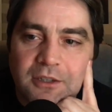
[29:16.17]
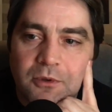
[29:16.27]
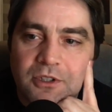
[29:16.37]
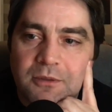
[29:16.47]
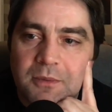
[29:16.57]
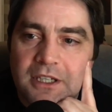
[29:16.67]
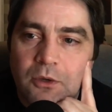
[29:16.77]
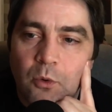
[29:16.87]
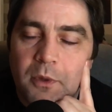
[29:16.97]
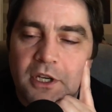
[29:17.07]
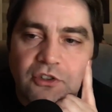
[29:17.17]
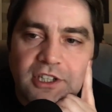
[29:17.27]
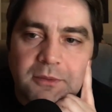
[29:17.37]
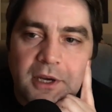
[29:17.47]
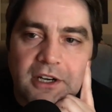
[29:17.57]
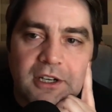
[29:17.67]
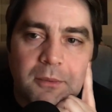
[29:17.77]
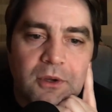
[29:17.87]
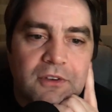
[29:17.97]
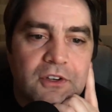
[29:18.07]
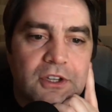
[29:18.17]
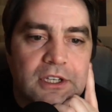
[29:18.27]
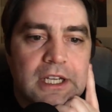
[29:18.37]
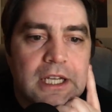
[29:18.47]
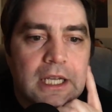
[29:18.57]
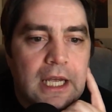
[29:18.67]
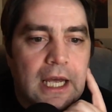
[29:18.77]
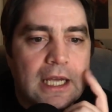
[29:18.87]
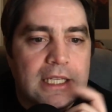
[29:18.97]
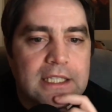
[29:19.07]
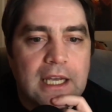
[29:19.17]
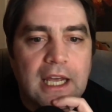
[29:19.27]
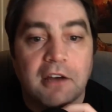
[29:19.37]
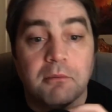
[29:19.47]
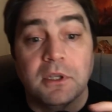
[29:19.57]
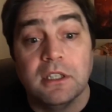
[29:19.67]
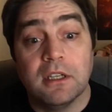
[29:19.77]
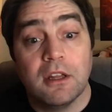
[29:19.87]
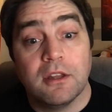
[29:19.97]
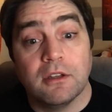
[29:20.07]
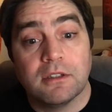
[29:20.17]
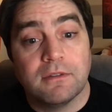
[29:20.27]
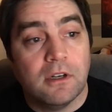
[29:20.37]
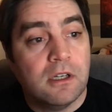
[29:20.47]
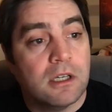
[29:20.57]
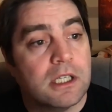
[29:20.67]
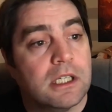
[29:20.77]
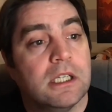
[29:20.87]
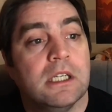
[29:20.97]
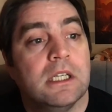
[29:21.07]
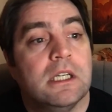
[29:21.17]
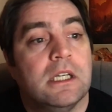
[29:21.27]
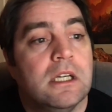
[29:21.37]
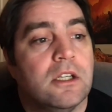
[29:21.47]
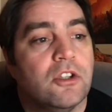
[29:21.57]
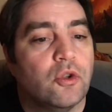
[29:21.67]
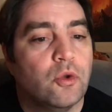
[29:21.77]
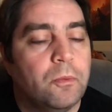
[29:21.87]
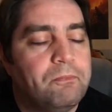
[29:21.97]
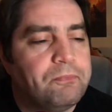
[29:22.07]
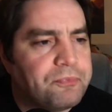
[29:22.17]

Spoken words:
I want to be open and transparent about everything, as I have been thus far. So